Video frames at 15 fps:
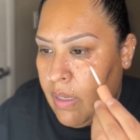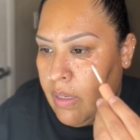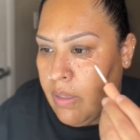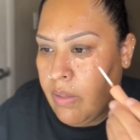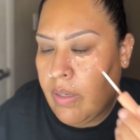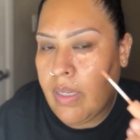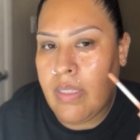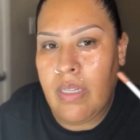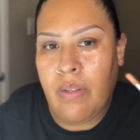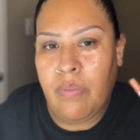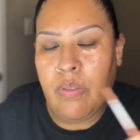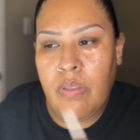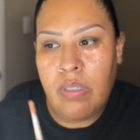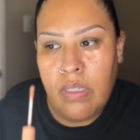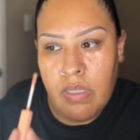You guys have
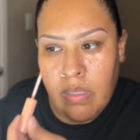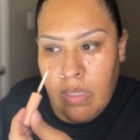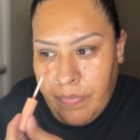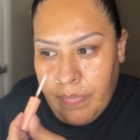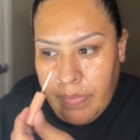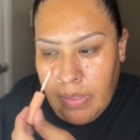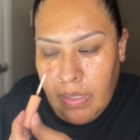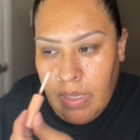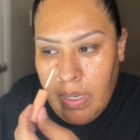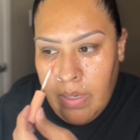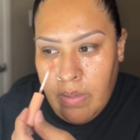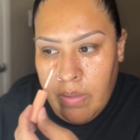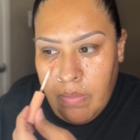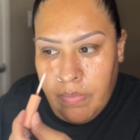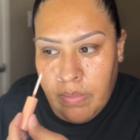to just, I
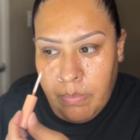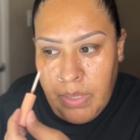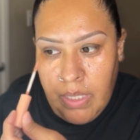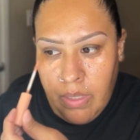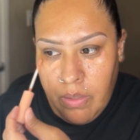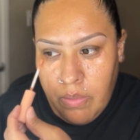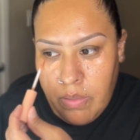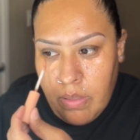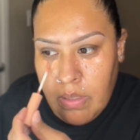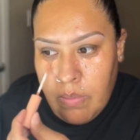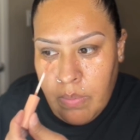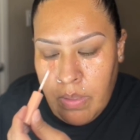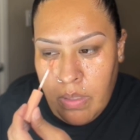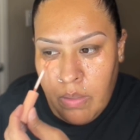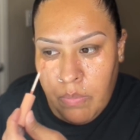don't know, for me, I use this
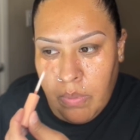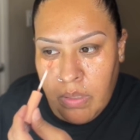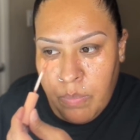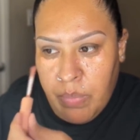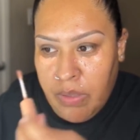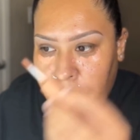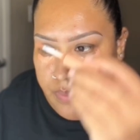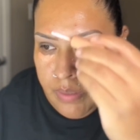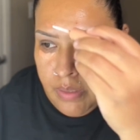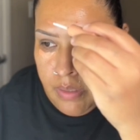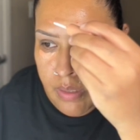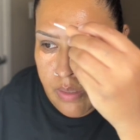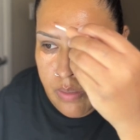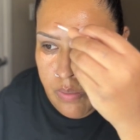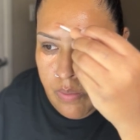one and it works
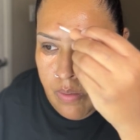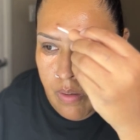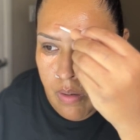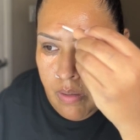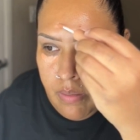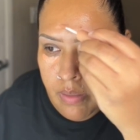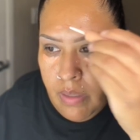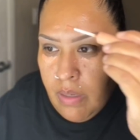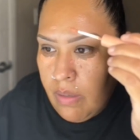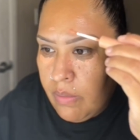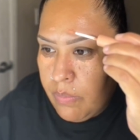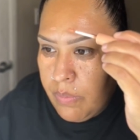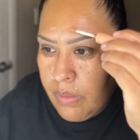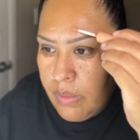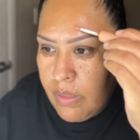perfectly. So all the
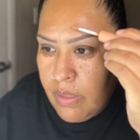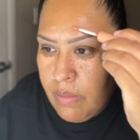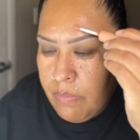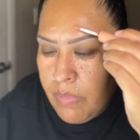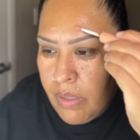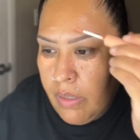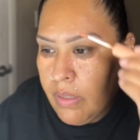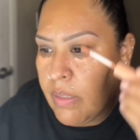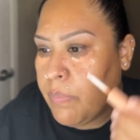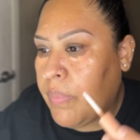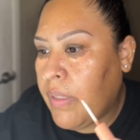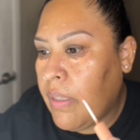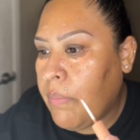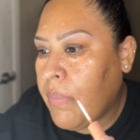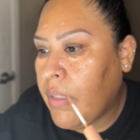unwanted marks,
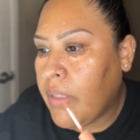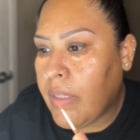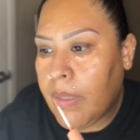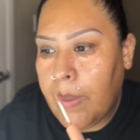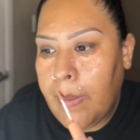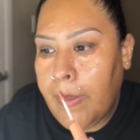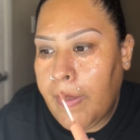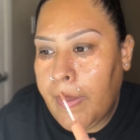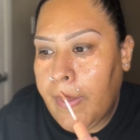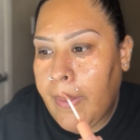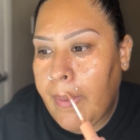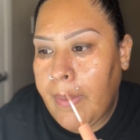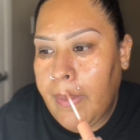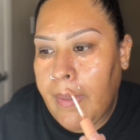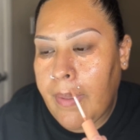pretty much,
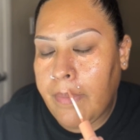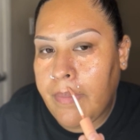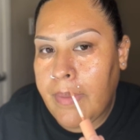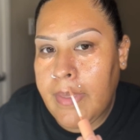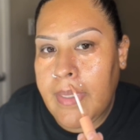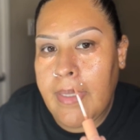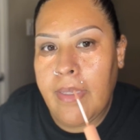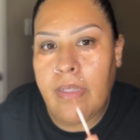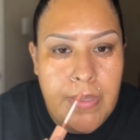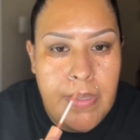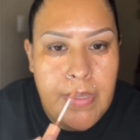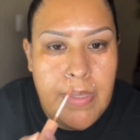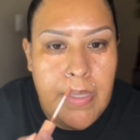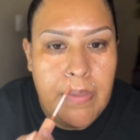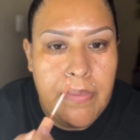it covers it.
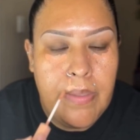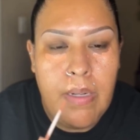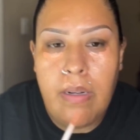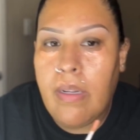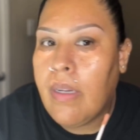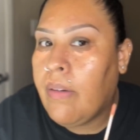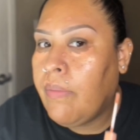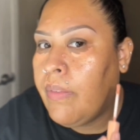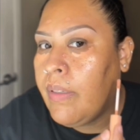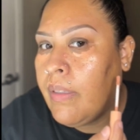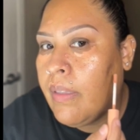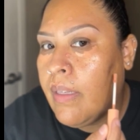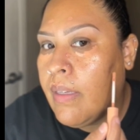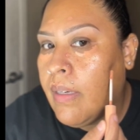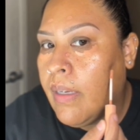Just cover
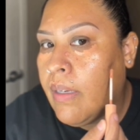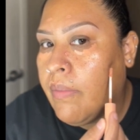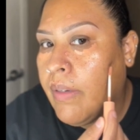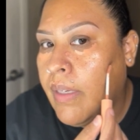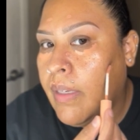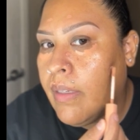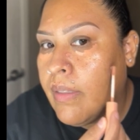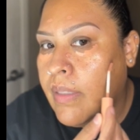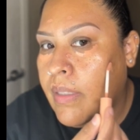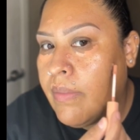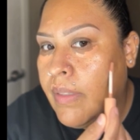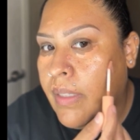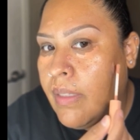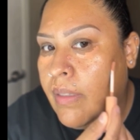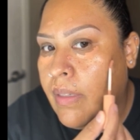everything, like right here. See
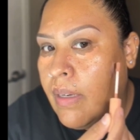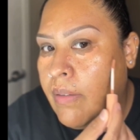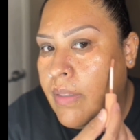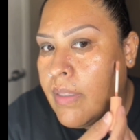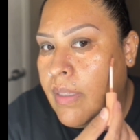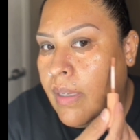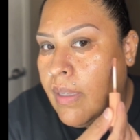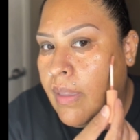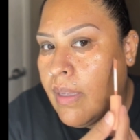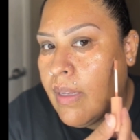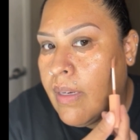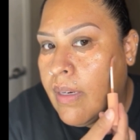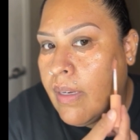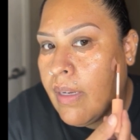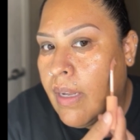right here how it's like
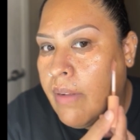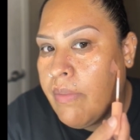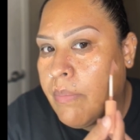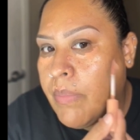that? Like I have a